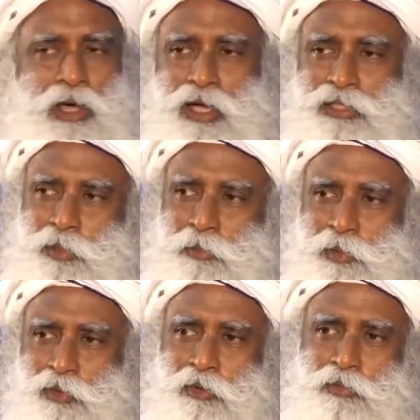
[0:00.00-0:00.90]
Ask
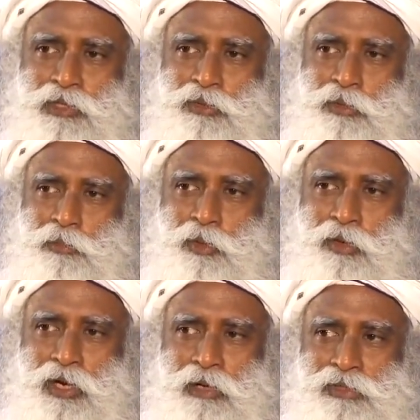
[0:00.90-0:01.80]
people who have been through the
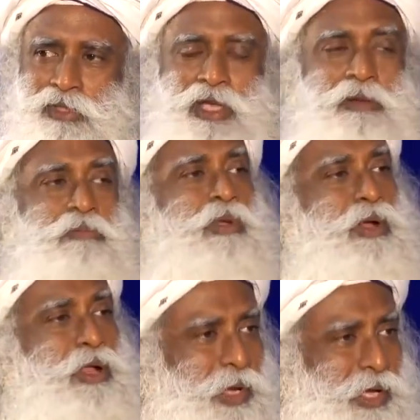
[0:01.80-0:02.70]
programs, they get
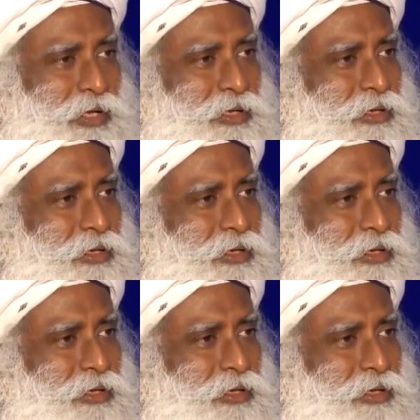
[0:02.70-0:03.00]
blown away.